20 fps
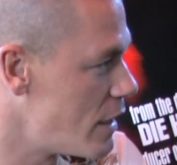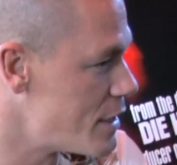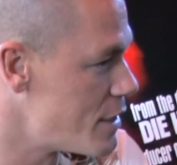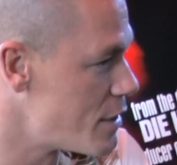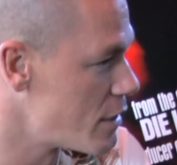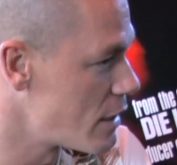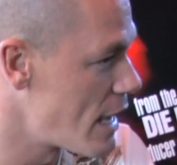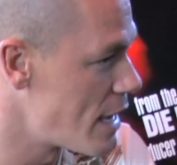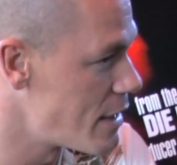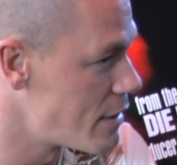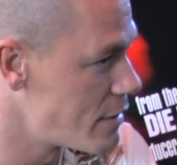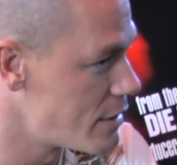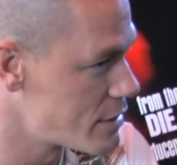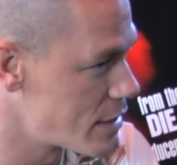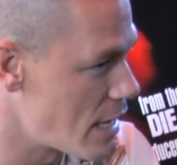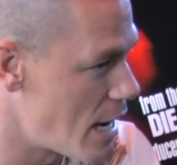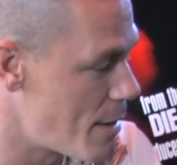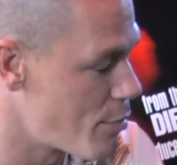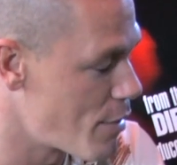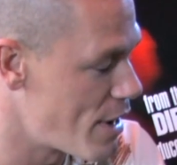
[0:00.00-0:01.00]
A year later, this
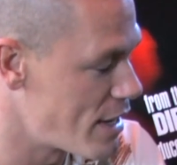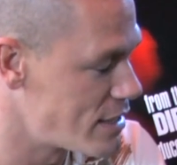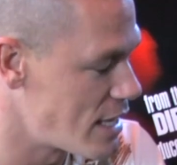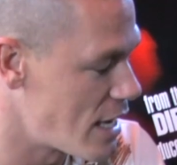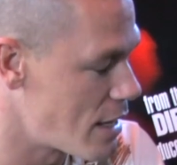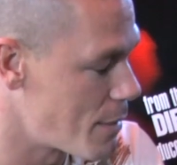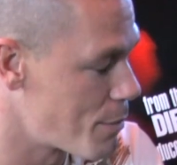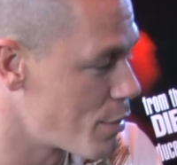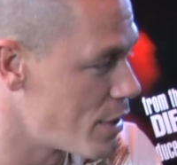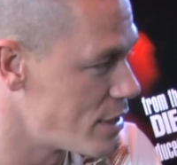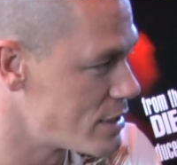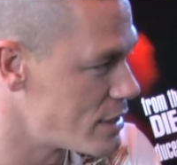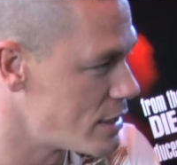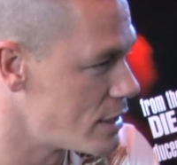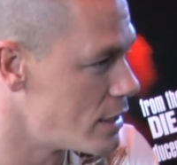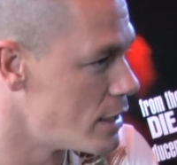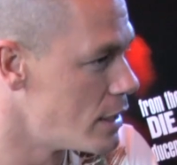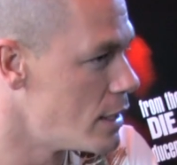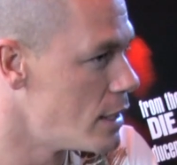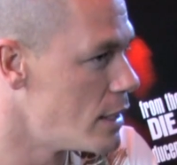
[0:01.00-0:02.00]
guy breaks out of
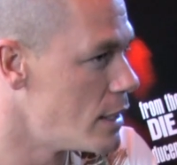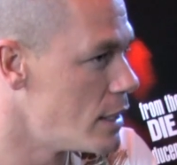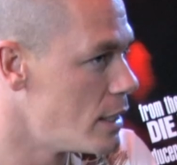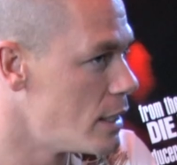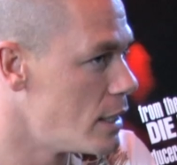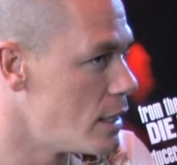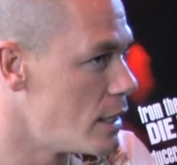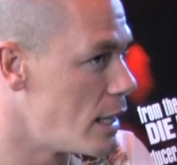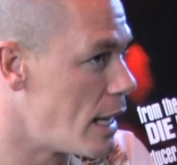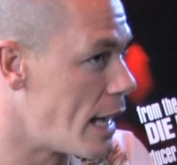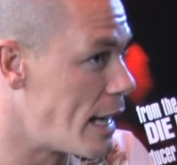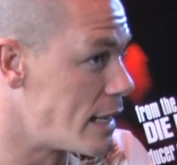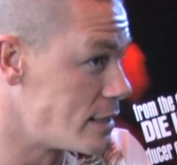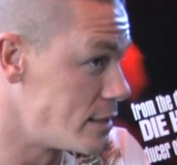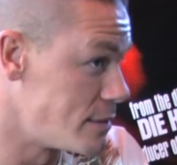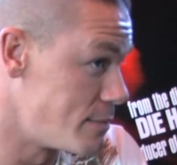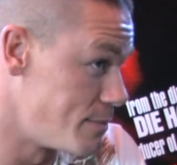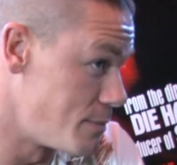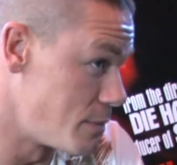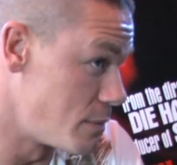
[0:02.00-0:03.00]
prison
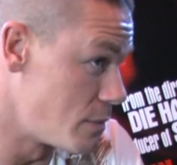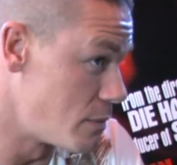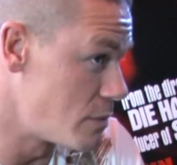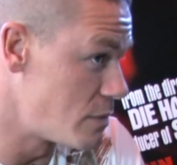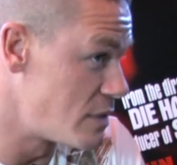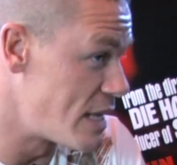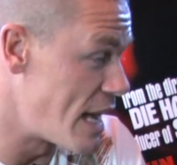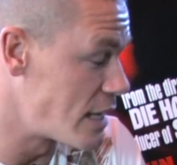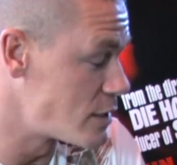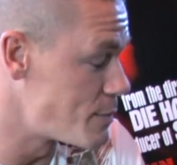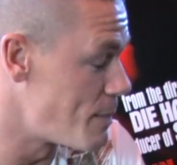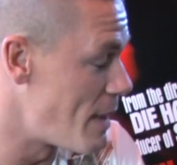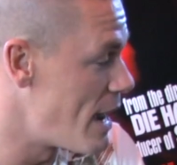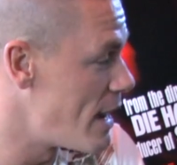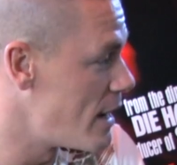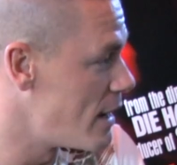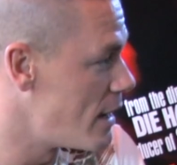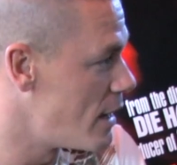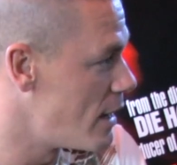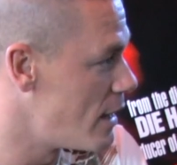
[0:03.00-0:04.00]
and takes
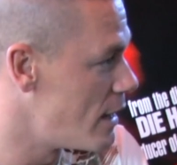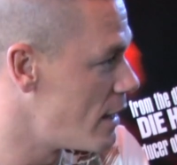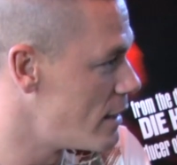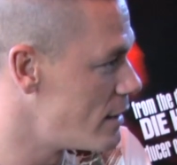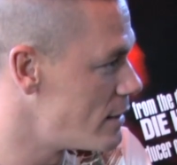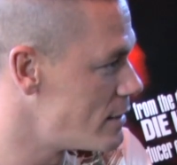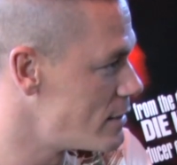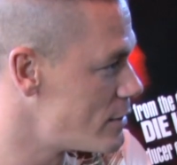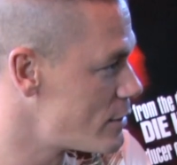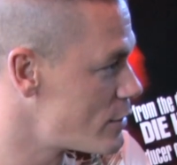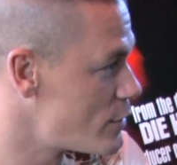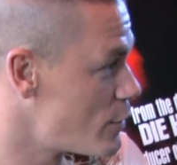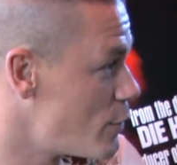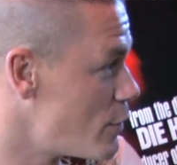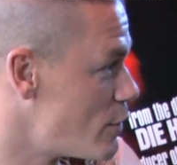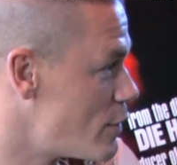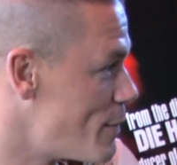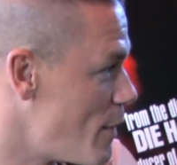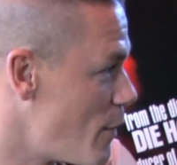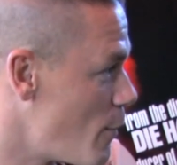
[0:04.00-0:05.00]
my
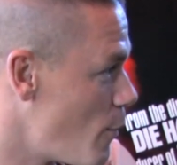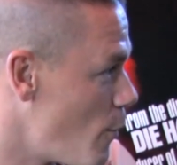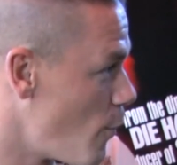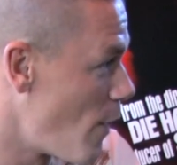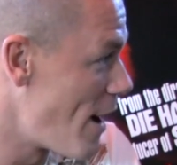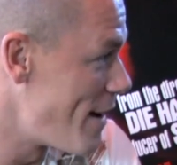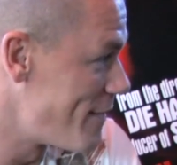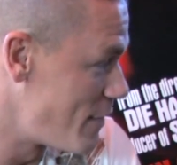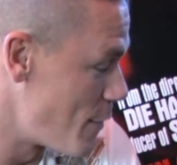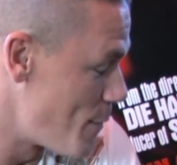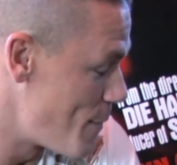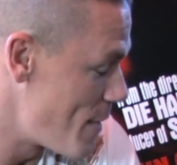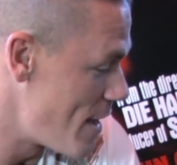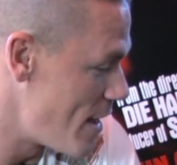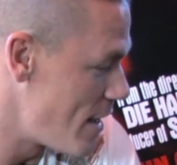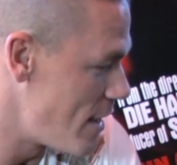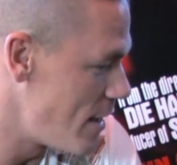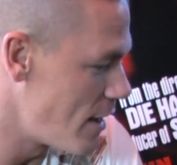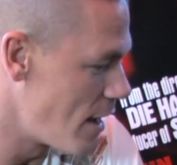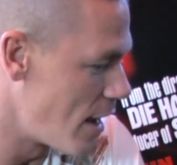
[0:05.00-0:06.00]
soon-to-be
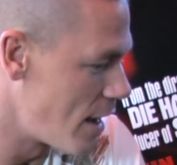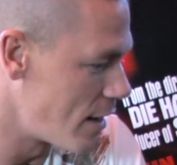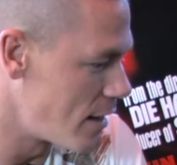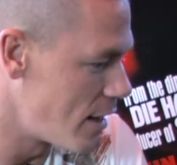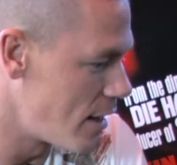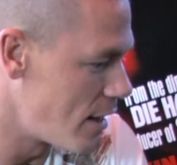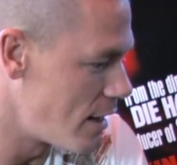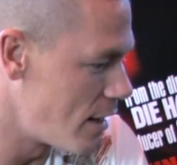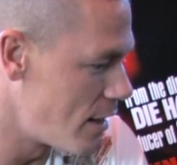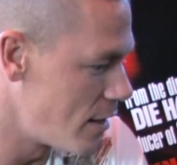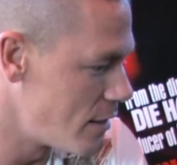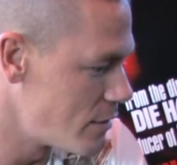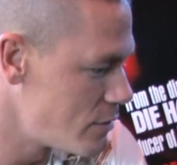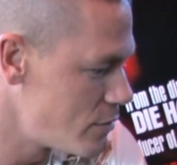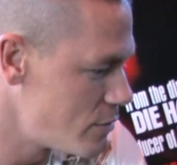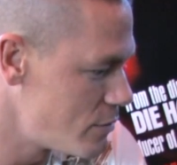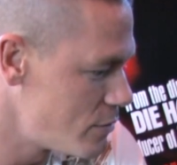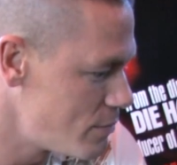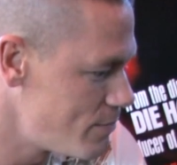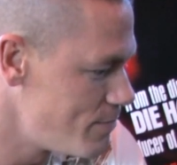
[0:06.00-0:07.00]
wife-to-be and
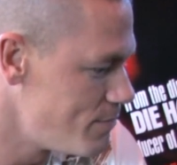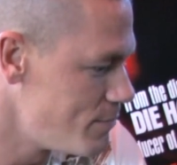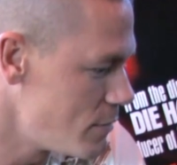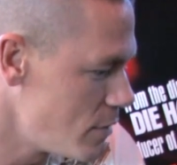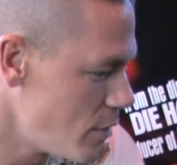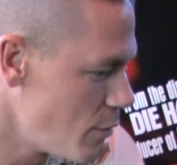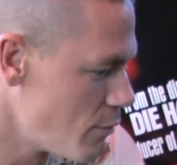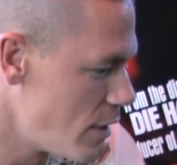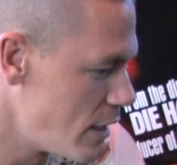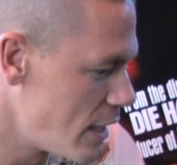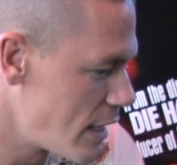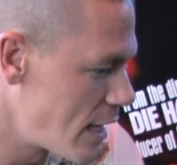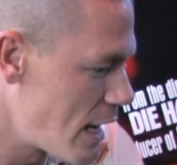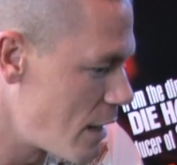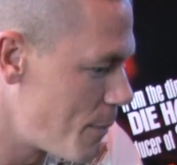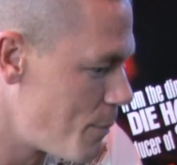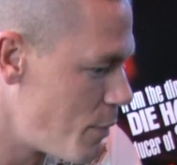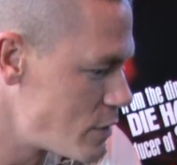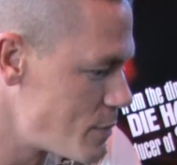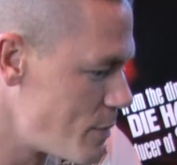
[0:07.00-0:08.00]
really
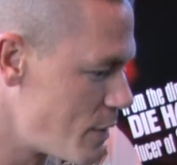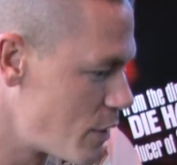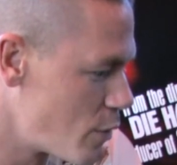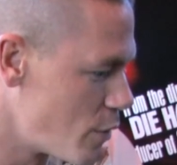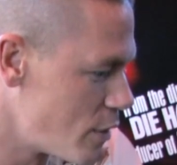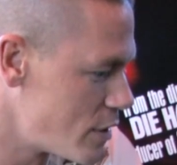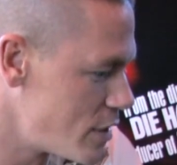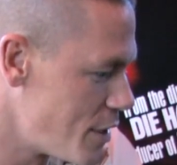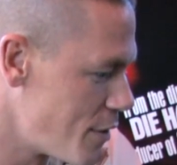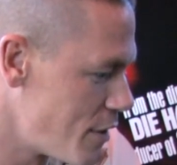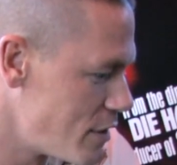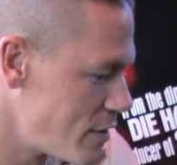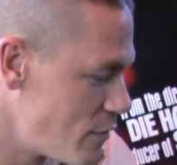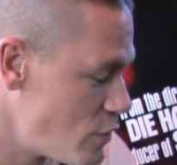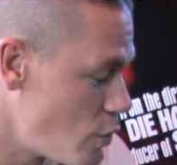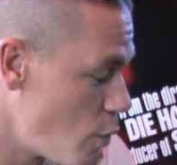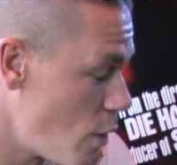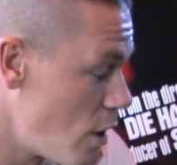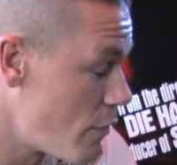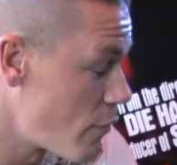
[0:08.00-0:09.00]
kind of puts me through a series of
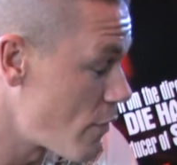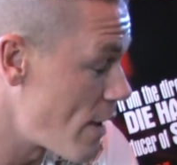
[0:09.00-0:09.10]
12